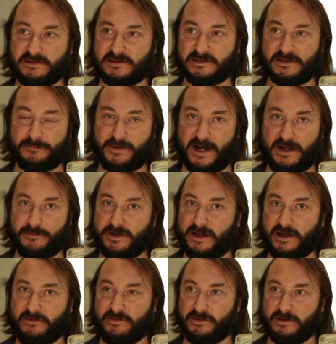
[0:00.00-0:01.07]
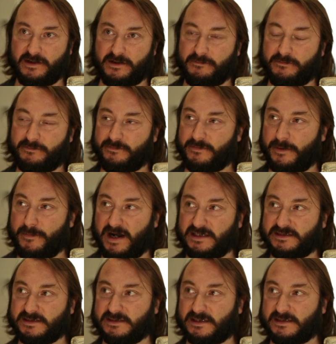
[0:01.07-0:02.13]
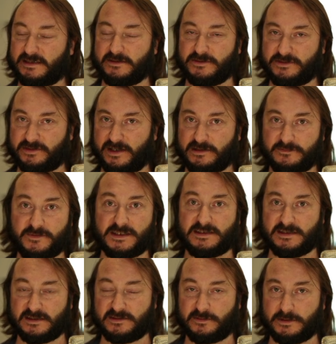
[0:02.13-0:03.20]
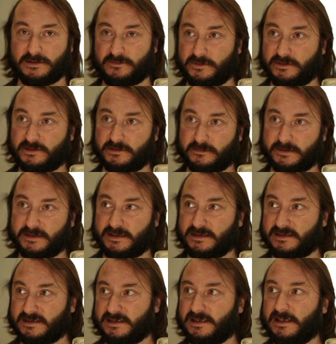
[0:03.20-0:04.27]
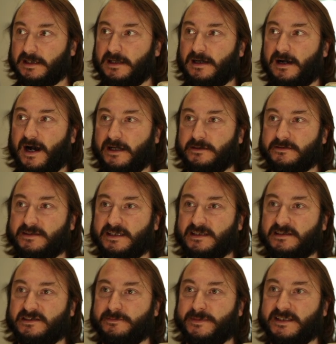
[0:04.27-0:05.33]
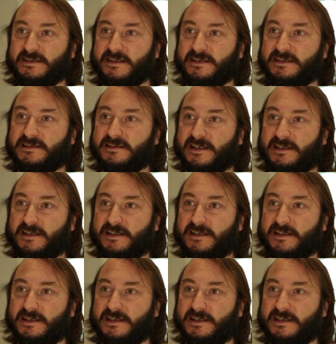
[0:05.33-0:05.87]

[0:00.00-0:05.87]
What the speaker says: a bad behavior, and I imagine that they'll try to fix this with a future release. I don't think this makes any sense